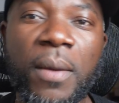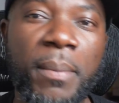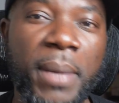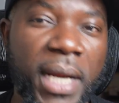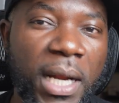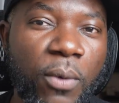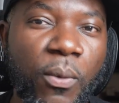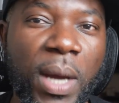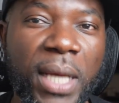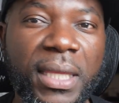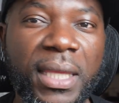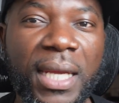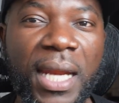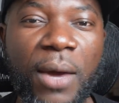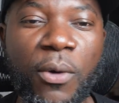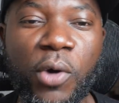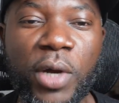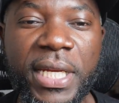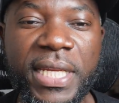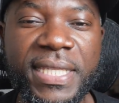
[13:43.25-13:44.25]
But then one thing
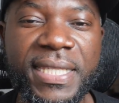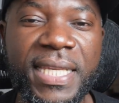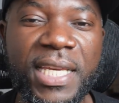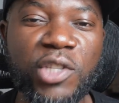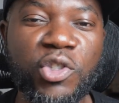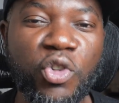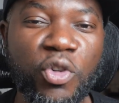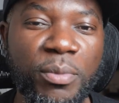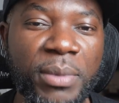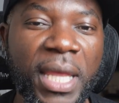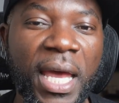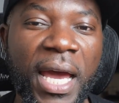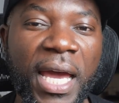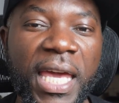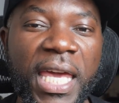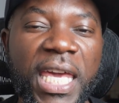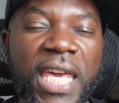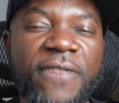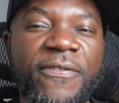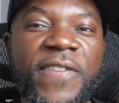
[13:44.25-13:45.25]
I want to say to him,
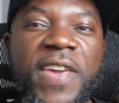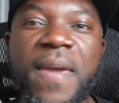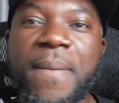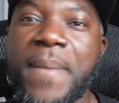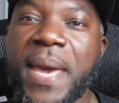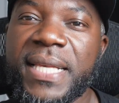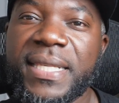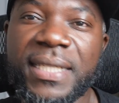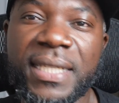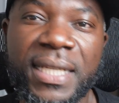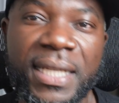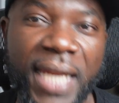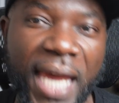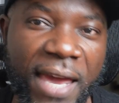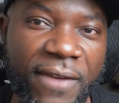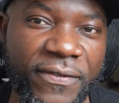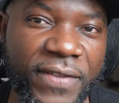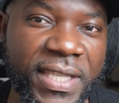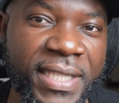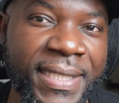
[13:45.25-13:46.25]
that if he makes it in
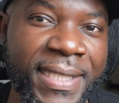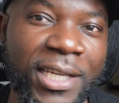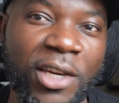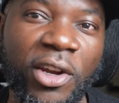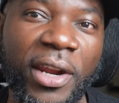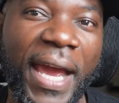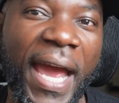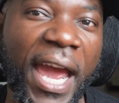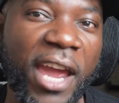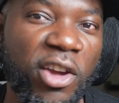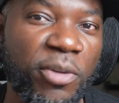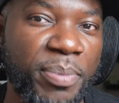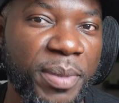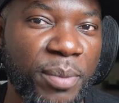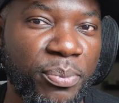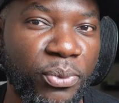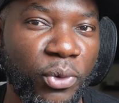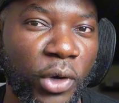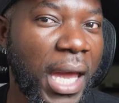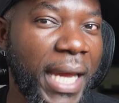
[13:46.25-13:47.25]
life, is he going to hire
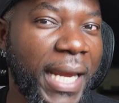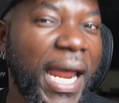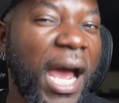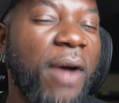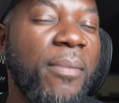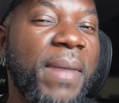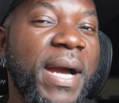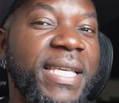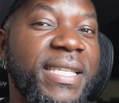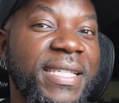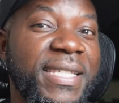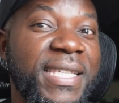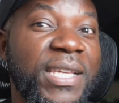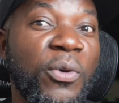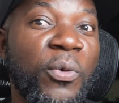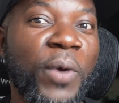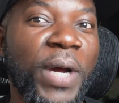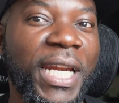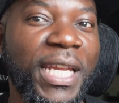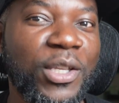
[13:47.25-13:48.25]
people? And how much is
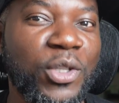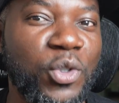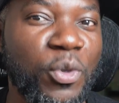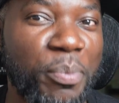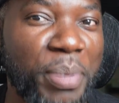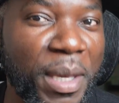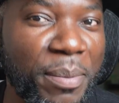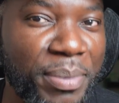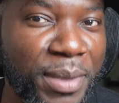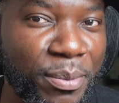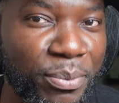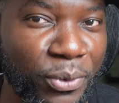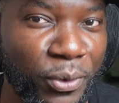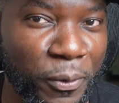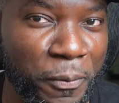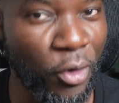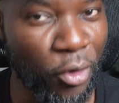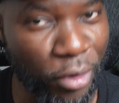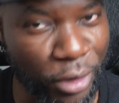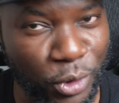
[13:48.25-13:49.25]
he willing to pay
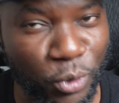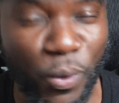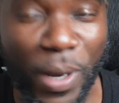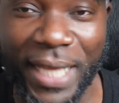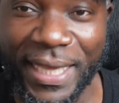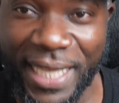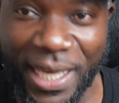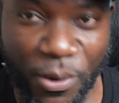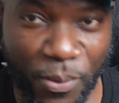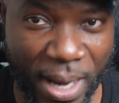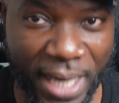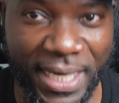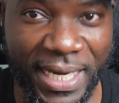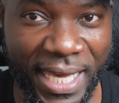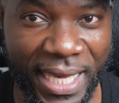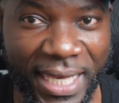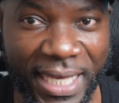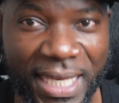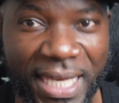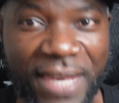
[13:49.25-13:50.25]
people? Because one
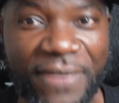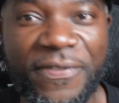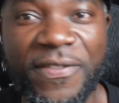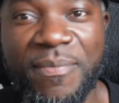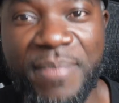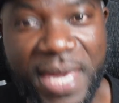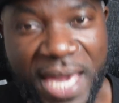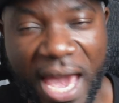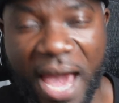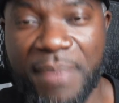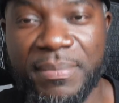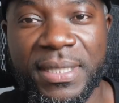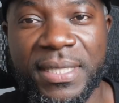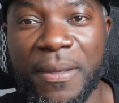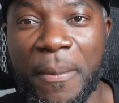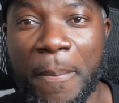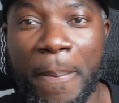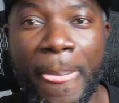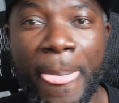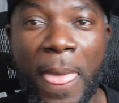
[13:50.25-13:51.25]
day, if he
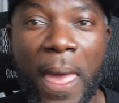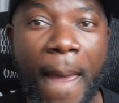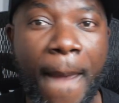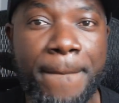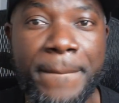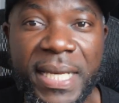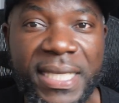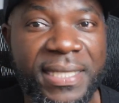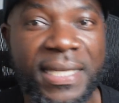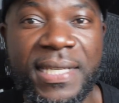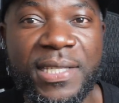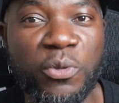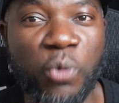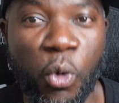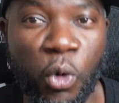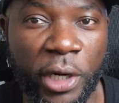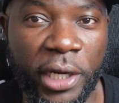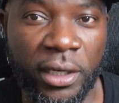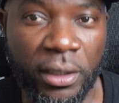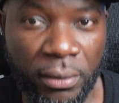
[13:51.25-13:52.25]
becomes a business
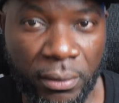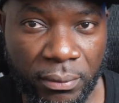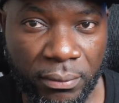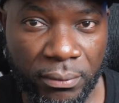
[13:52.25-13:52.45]
owner,